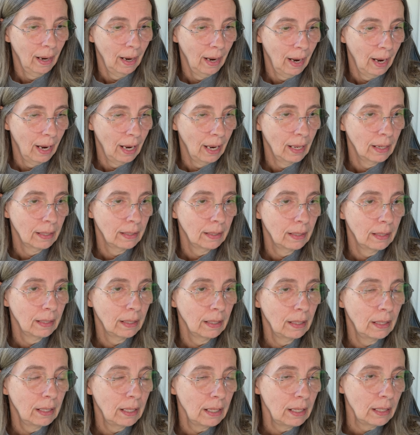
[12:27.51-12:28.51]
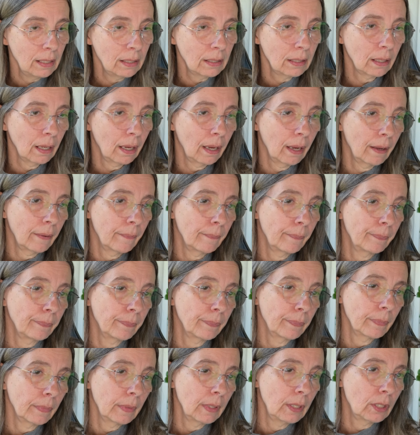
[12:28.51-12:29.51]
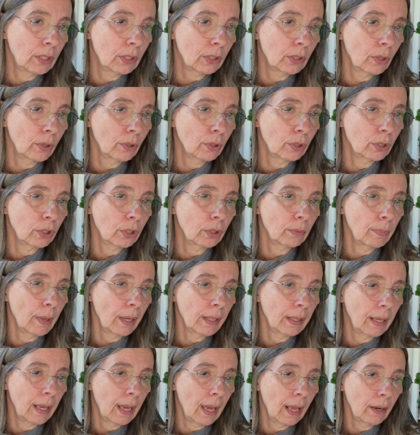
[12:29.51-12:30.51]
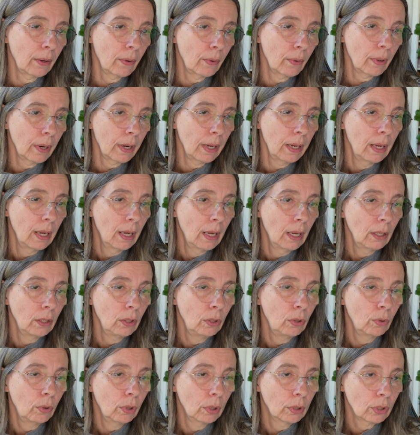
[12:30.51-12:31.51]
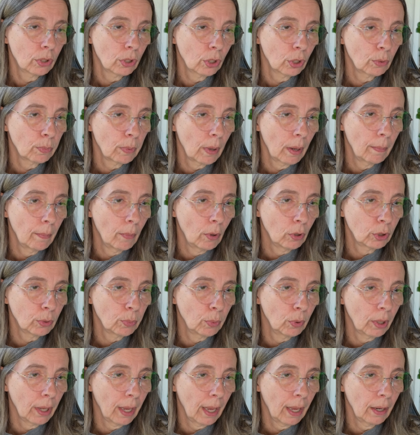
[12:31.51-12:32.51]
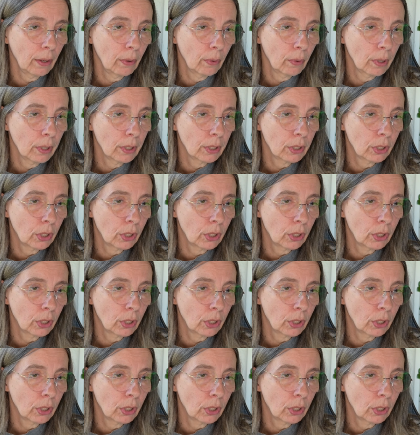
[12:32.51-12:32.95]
And these search by the category, you can search by multiple categories.